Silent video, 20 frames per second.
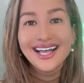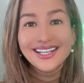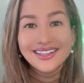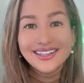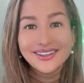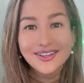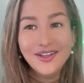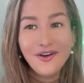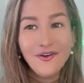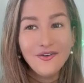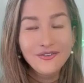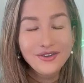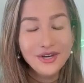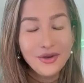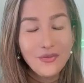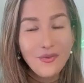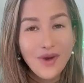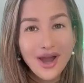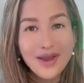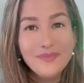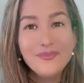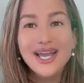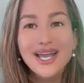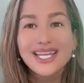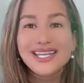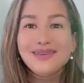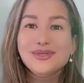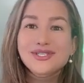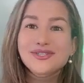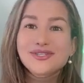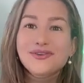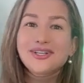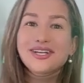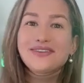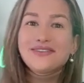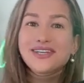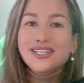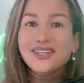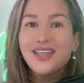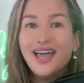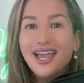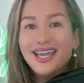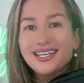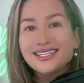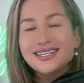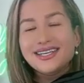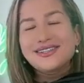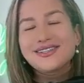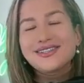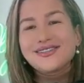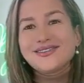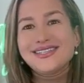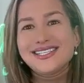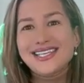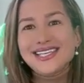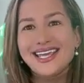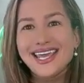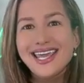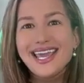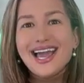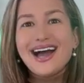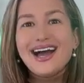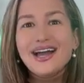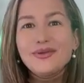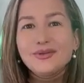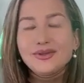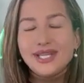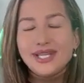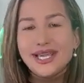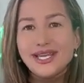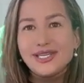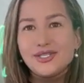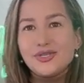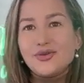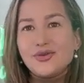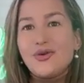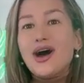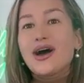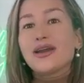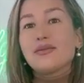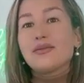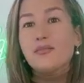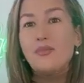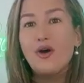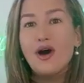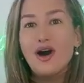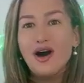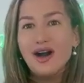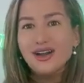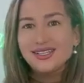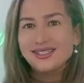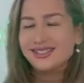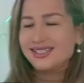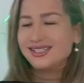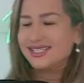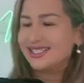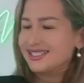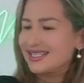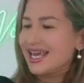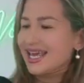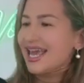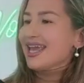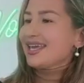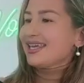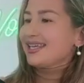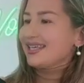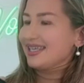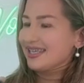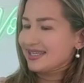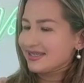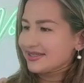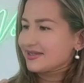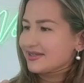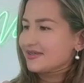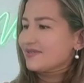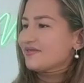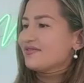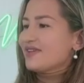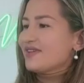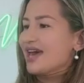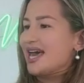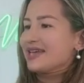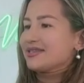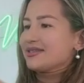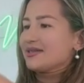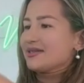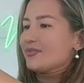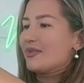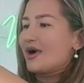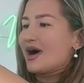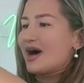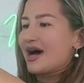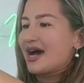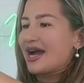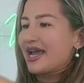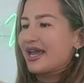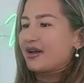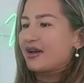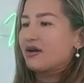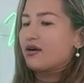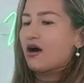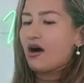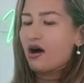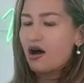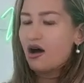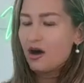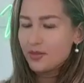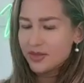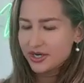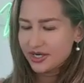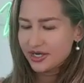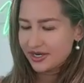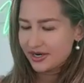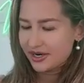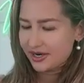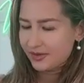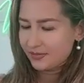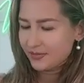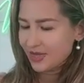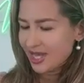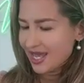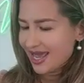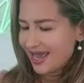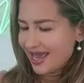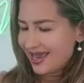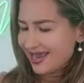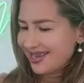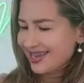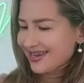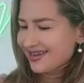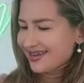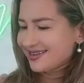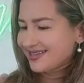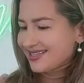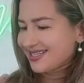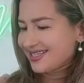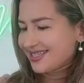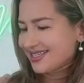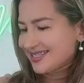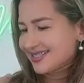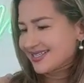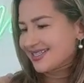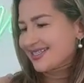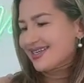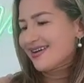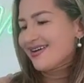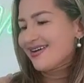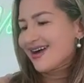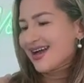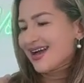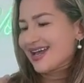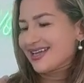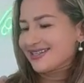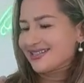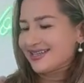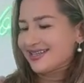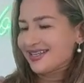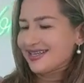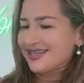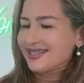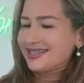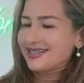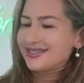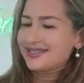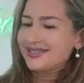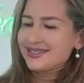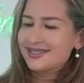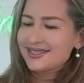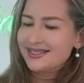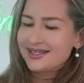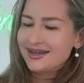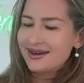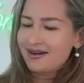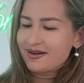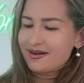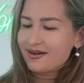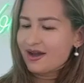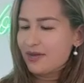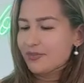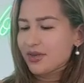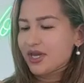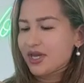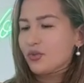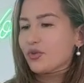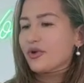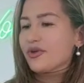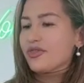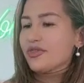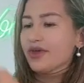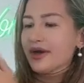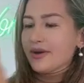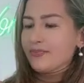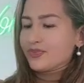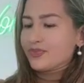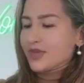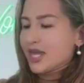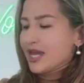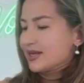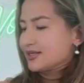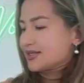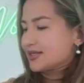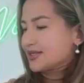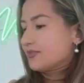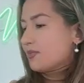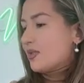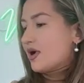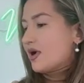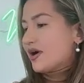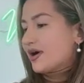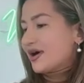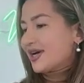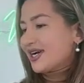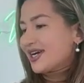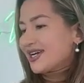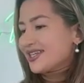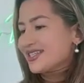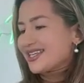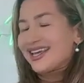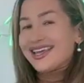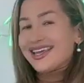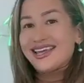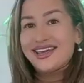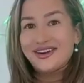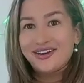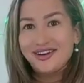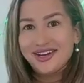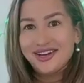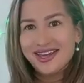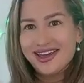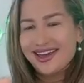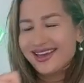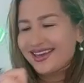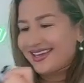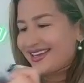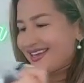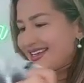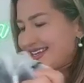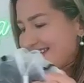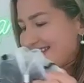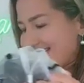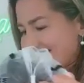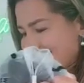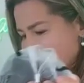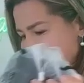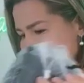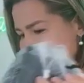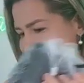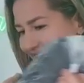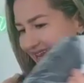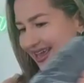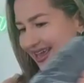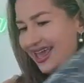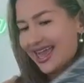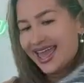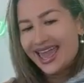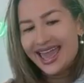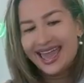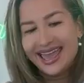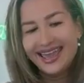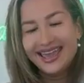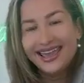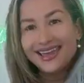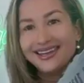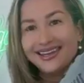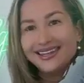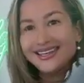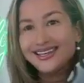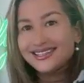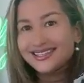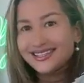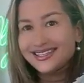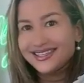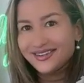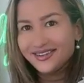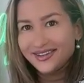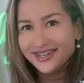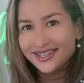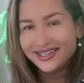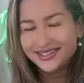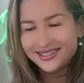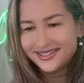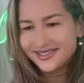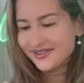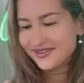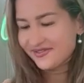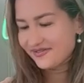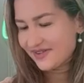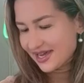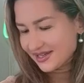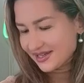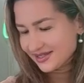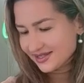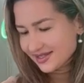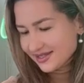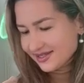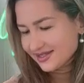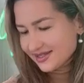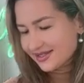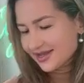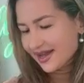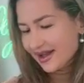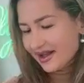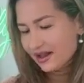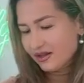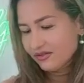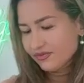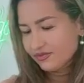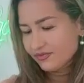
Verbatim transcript: Hello everyone, my name is Olga Von Light and today I would like to unbox this heated vest by Camoner. And yes guys, it is uh, coming with a smart area heating and yes, here is the vest itself.